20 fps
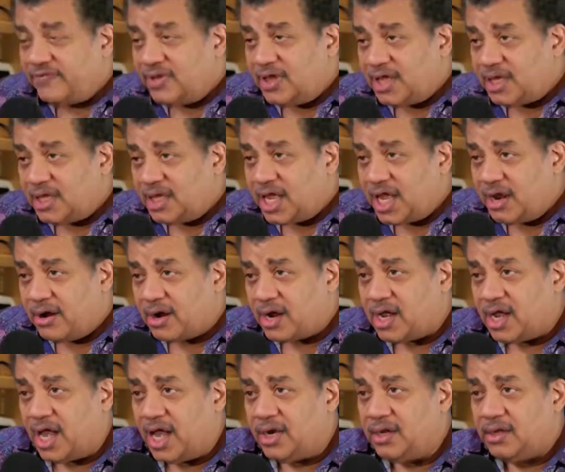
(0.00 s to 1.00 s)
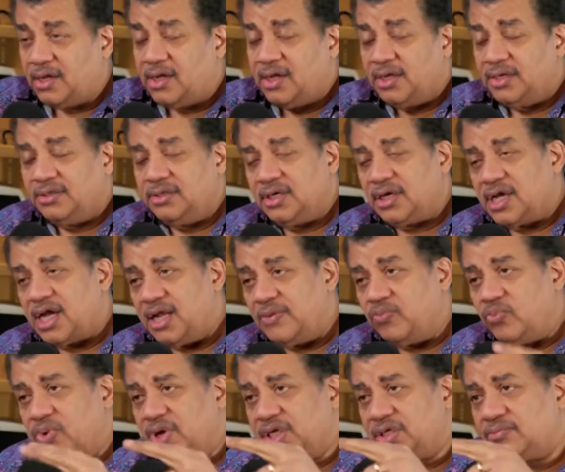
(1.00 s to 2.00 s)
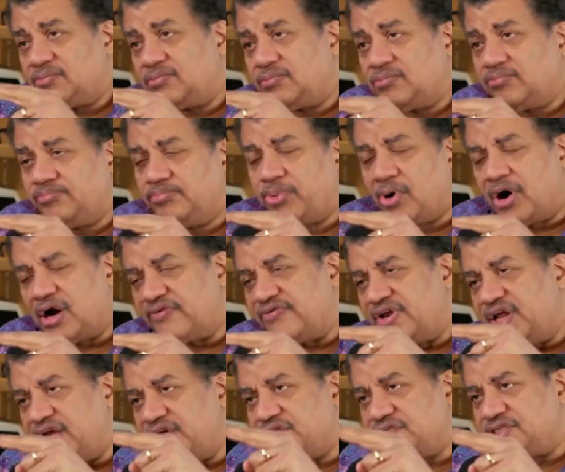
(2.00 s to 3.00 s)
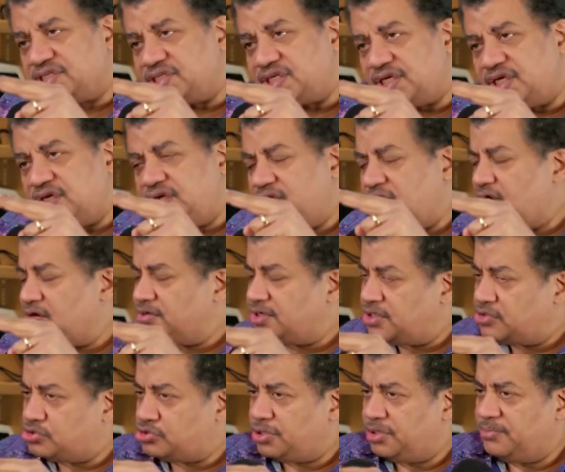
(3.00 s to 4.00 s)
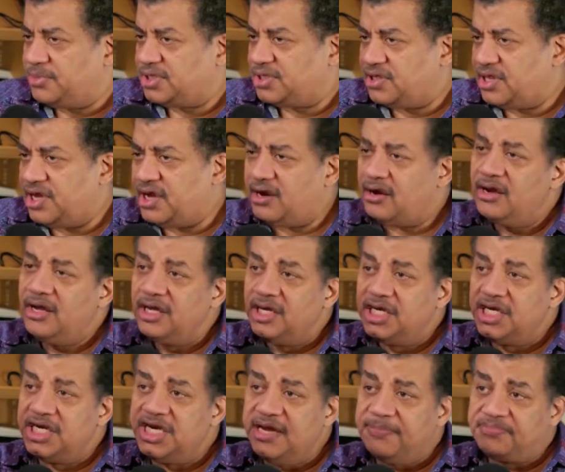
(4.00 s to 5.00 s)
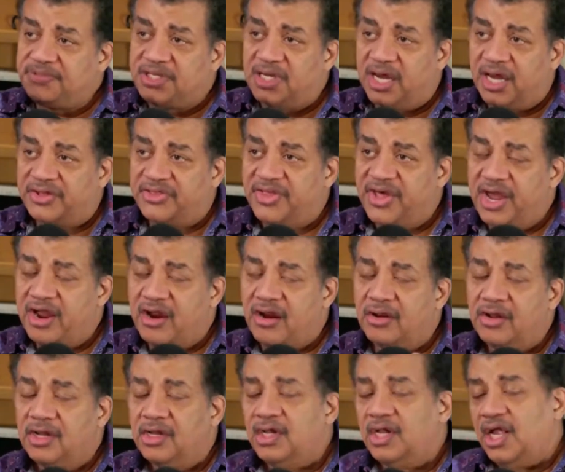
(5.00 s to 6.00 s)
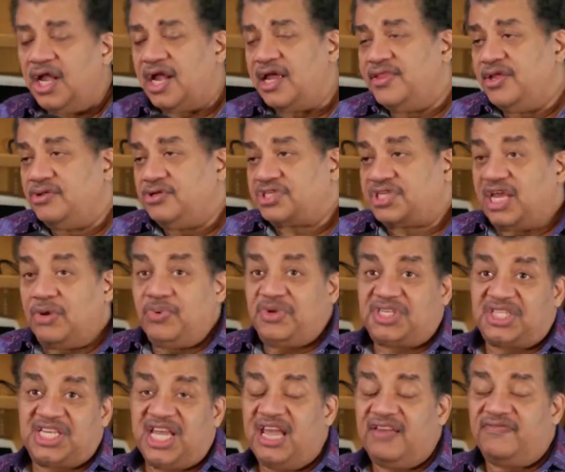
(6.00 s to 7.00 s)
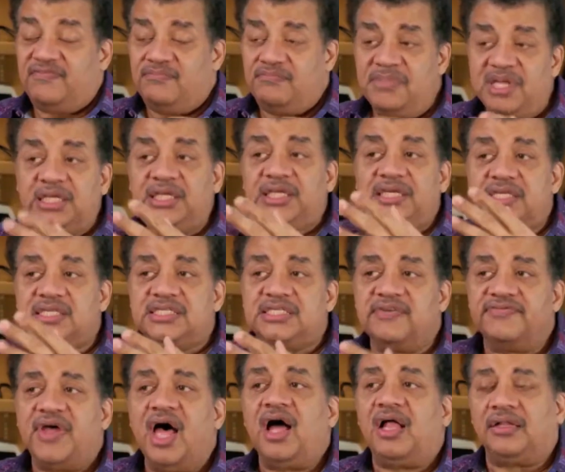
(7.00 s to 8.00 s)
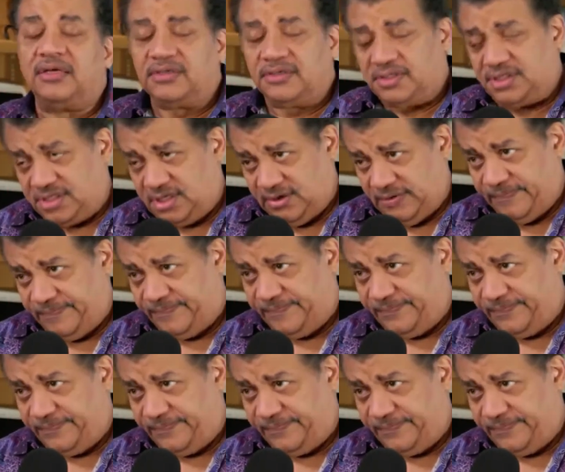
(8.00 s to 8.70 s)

give like a haircut. You cut one part of an agency here, you trim it there, nip tuck there, and then you say, we saved millions of dollars.